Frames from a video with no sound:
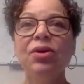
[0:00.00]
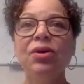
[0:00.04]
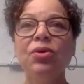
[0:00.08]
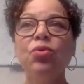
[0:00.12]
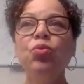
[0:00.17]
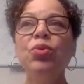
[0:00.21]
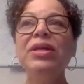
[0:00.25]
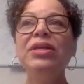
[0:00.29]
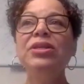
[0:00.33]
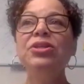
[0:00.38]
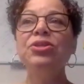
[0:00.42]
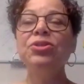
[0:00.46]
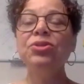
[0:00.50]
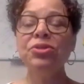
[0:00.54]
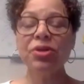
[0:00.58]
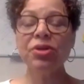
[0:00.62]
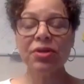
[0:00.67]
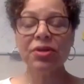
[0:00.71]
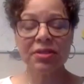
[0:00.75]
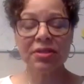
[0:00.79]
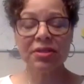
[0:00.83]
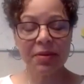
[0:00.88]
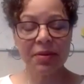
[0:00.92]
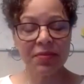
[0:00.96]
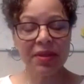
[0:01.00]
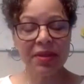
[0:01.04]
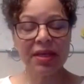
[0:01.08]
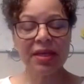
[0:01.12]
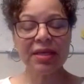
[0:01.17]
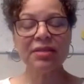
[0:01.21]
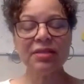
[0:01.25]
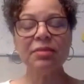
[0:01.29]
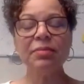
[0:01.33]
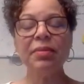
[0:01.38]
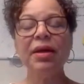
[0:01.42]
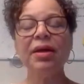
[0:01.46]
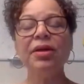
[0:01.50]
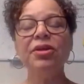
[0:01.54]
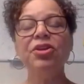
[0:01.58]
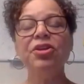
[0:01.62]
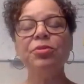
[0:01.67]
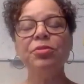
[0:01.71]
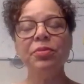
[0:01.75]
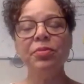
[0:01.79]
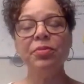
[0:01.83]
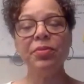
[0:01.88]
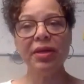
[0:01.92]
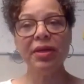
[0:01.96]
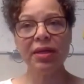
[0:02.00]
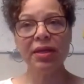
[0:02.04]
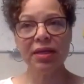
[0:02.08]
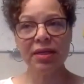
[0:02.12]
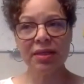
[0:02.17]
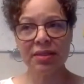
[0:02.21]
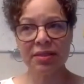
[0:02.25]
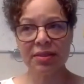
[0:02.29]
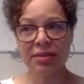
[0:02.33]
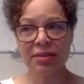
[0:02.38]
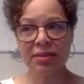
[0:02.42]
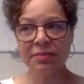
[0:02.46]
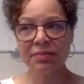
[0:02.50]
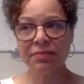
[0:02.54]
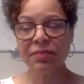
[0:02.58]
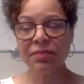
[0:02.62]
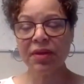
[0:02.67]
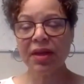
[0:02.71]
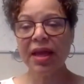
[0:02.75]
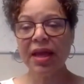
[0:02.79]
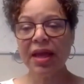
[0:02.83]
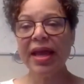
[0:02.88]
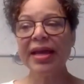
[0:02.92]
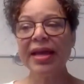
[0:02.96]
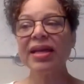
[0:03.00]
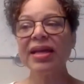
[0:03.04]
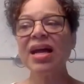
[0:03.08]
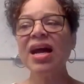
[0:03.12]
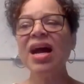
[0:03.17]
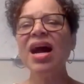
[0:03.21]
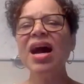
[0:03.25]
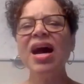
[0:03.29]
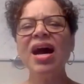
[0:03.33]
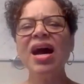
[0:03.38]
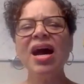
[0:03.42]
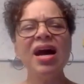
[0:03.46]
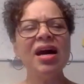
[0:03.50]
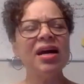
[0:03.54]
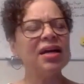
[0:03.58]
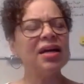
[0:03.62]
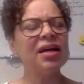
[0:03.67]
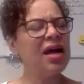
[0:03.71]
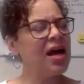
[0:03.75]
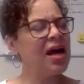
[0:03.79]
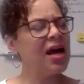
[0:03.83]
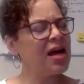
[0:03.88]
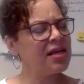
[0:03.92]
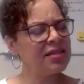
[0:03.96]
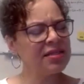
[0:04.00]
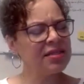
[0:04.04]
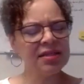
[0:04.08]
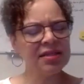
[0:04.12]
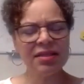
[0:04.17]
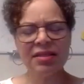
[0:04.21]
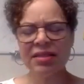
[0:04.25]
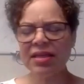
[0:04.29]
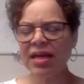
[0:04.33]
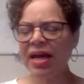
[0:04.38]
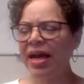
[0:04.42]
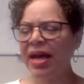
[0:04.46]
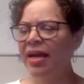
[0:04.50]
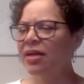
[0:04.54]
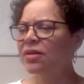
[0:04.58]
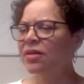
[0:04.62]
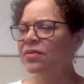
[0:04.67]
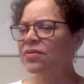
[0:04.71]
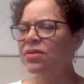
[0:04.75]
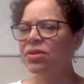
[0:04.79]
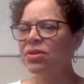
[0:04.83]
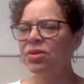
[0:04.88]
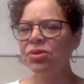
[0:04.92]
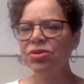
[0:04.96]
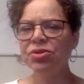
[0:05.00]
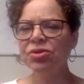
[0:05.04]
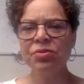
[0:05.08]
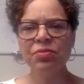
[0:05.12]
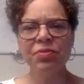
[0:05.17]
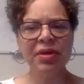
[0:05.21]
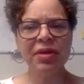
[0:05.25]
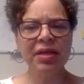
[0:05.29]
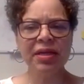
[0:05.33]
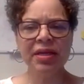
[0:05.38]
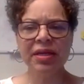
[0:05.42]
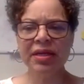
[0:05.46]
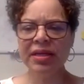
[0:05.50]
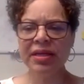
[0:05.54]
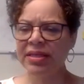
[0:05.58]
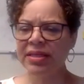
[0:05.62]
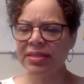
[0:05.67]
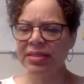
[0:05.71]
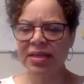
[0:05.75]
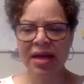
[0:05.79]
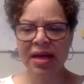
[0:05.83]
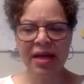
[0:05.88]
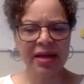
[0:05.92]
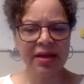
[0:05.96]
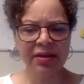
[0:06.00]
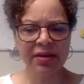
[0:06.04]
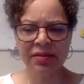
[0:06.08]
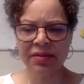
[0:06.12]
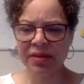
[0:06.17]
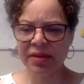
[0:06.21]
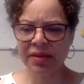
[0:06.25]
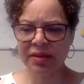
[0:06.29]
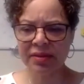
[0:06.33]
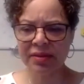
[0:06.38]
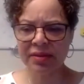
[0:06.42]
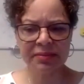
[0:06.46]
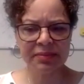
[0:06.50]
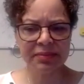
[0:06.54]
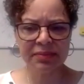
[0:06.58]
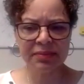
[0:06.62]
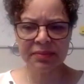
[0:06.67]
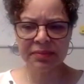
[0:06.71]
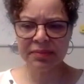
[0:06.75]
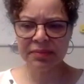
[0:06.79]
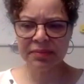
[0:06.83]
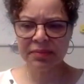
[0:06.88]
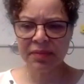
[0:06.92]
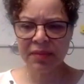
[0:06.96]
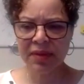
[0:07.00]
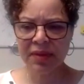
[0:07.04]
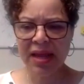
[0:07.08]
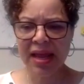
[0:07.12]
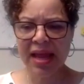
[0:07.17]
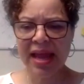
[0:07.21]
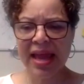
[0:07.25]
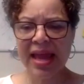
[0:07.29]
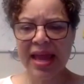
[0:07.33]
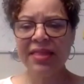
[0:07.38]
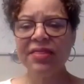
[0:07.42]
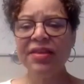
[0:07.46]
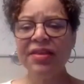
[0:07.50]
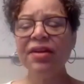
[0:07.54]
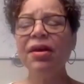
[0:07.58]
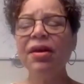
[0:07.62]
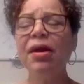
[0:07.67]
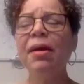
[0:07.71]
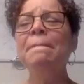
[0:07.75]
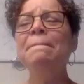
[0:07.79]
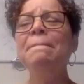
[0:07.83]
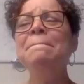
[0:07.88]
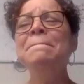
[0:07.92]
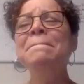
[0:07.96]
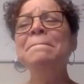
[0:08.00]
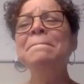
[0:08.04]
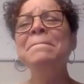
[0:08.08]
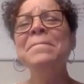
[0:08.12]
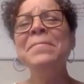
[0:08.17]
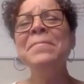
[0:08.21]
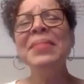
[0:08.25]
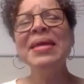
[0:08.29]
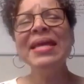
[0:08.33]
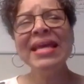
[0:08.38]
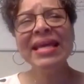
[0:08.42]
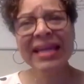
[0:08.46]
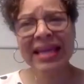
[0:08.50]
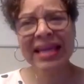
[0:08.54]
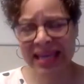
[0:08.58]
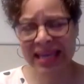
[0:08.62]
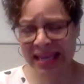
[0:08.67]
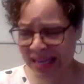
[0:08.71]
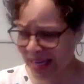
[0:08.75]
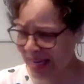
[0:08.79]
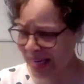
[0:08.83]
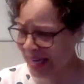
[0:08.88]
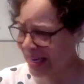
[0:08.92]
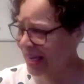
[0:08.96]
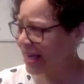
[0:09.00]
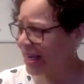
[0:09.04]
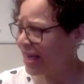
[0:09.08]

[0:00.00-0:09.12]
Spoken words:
we do know some things about human beings, and a constant diet of social media is not healthy. And there are many